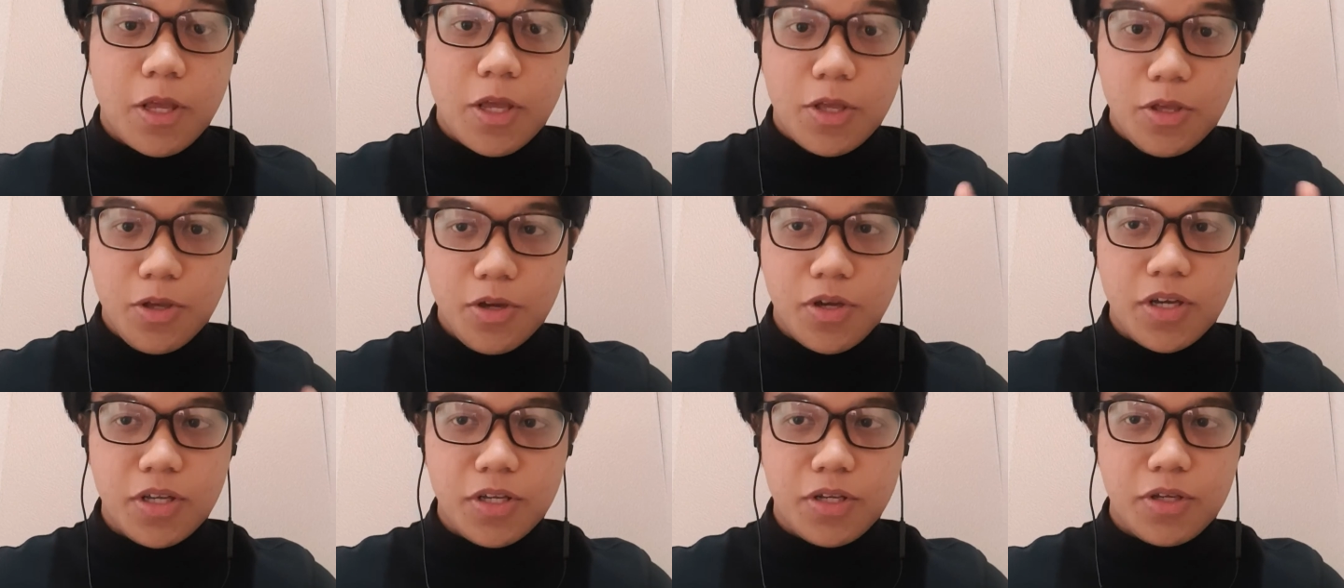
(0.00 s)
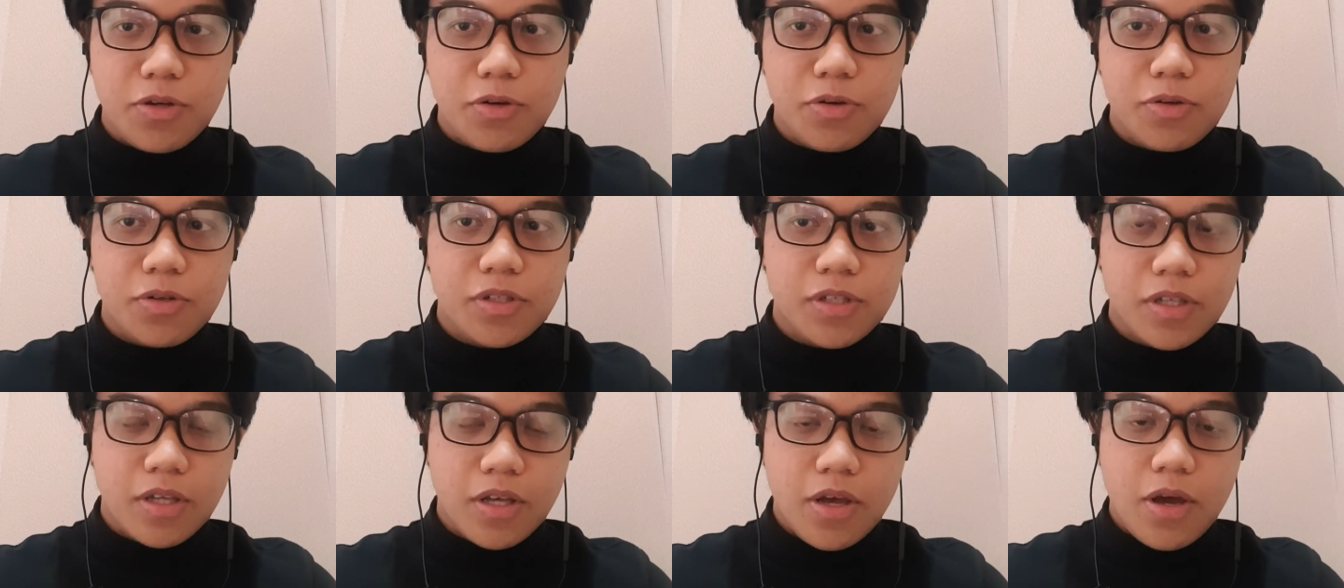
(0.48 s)
You can
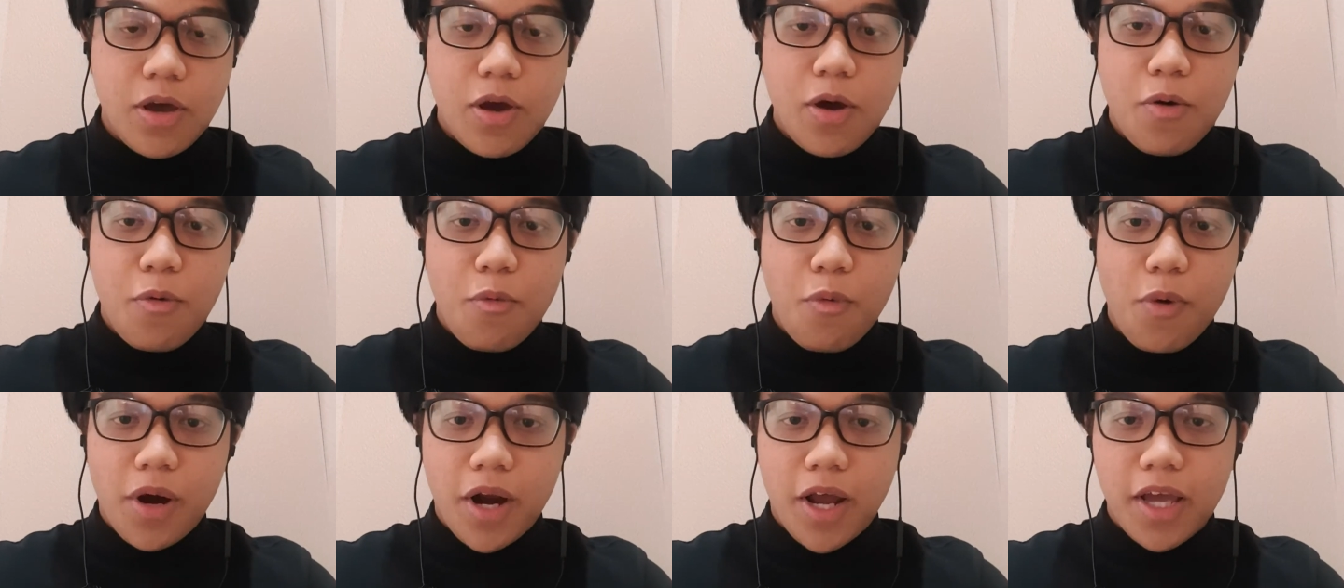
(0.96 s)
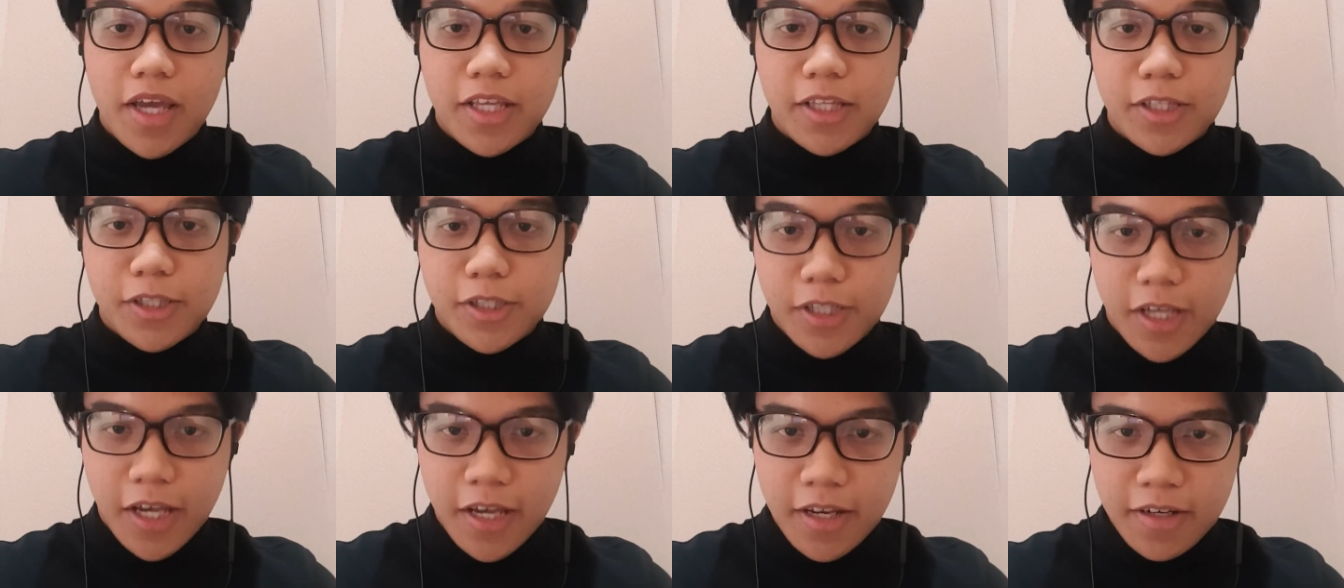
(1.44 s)
use, "What I
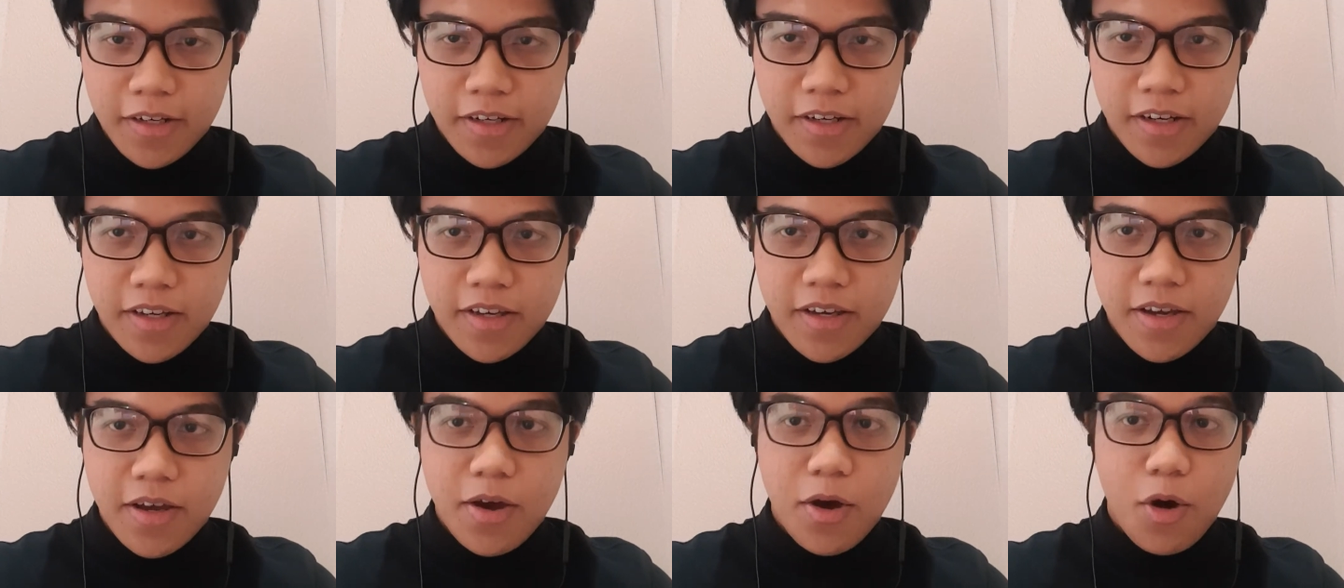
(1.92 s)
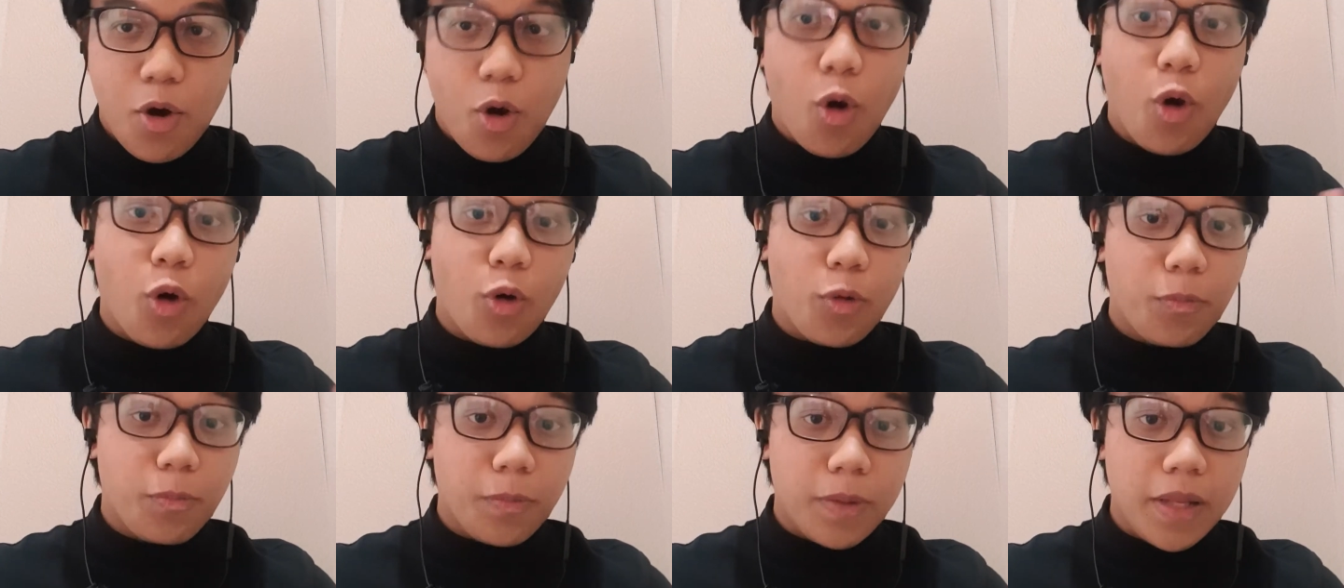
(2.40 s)
intend
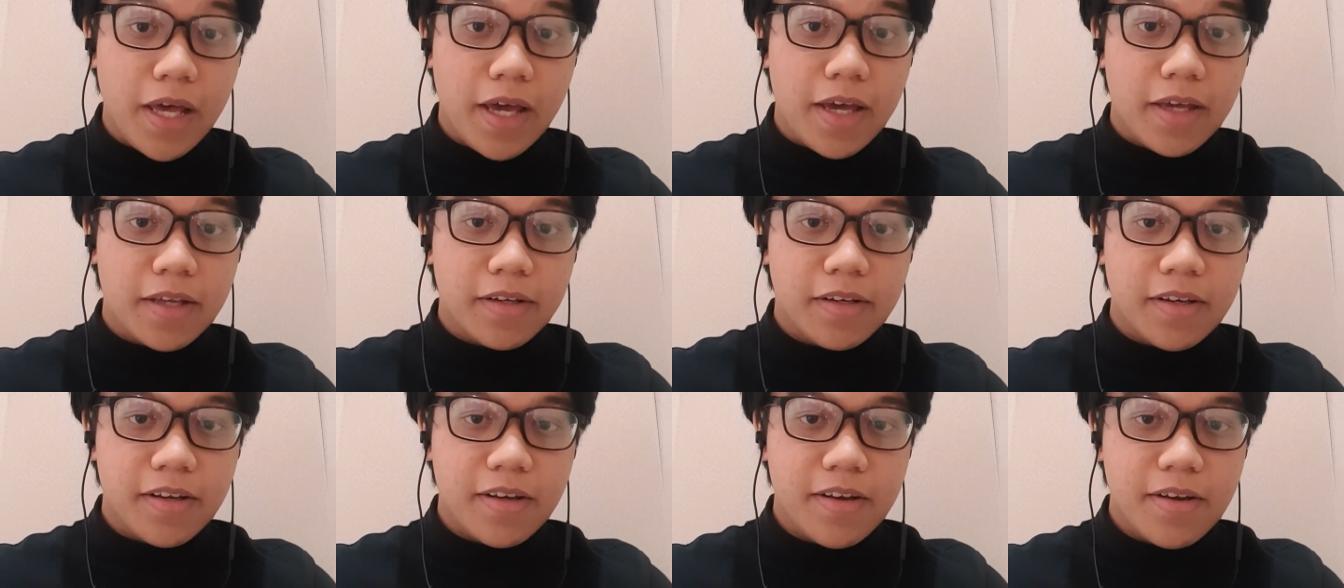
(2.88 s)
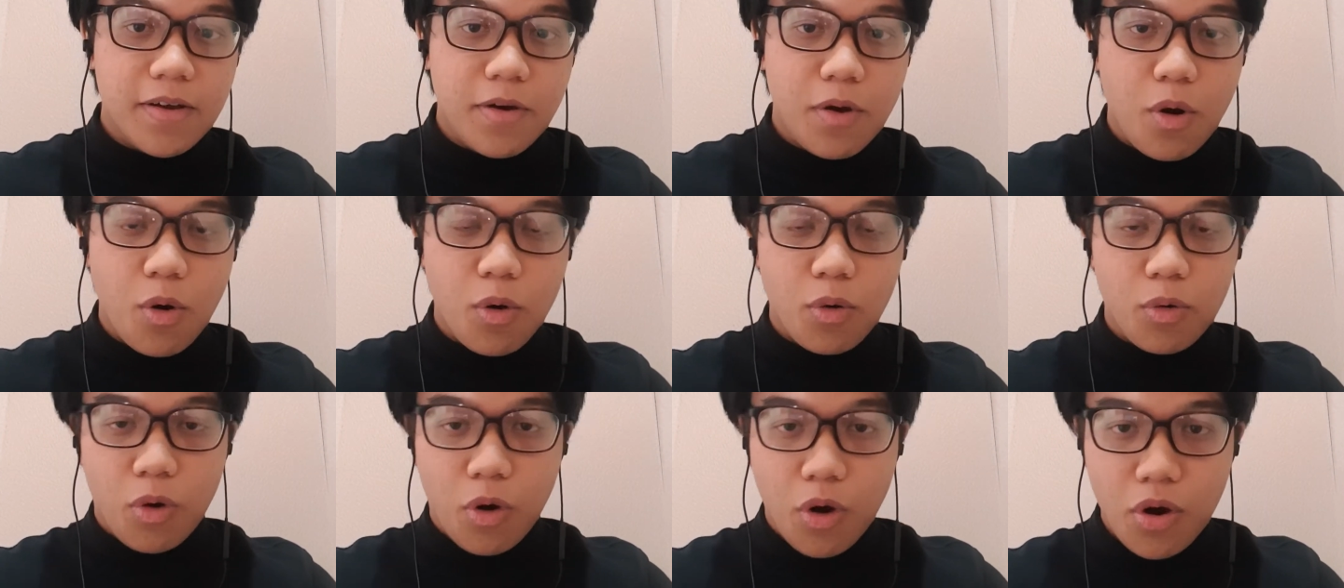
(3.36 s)
or plan
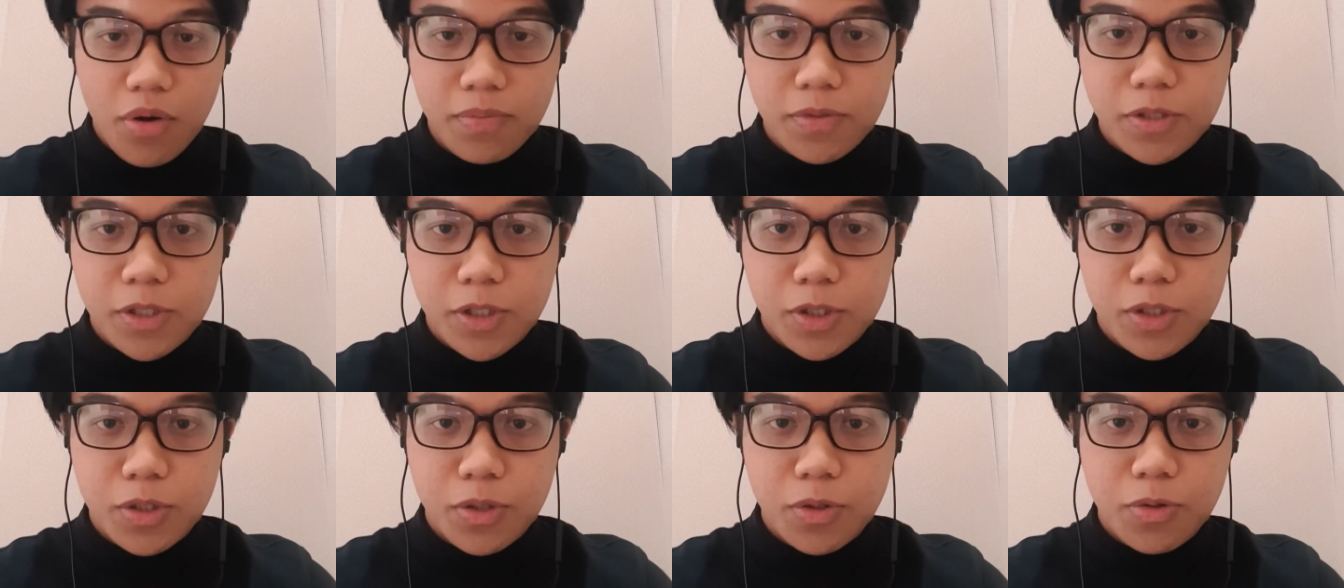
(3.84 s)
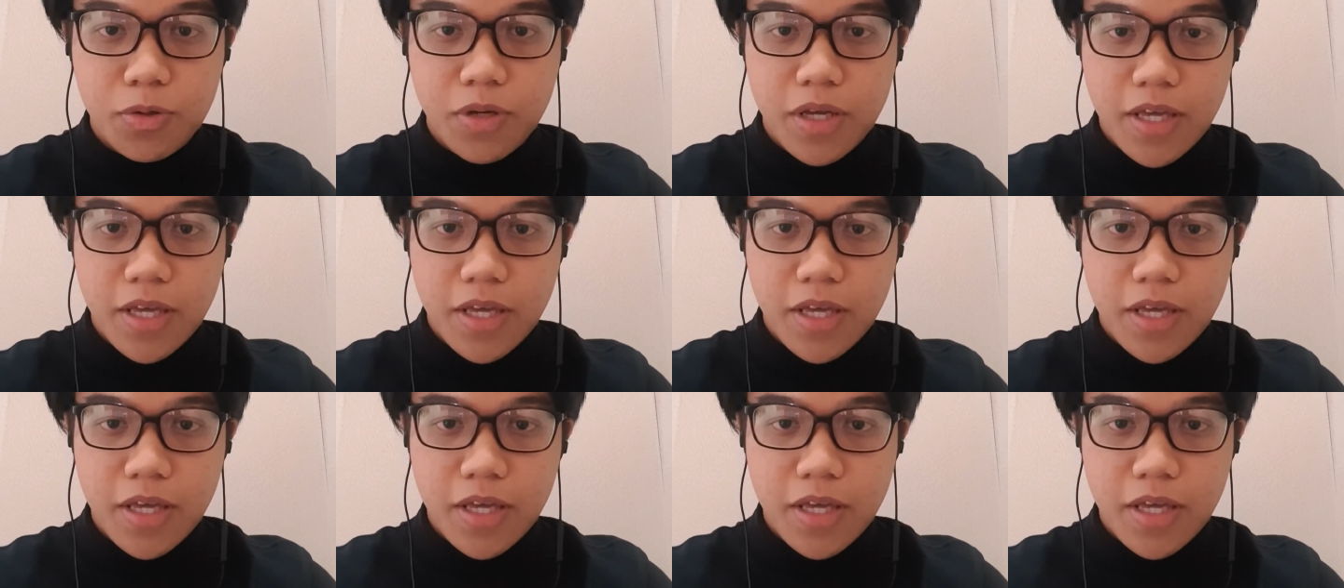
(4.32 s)
or hope to do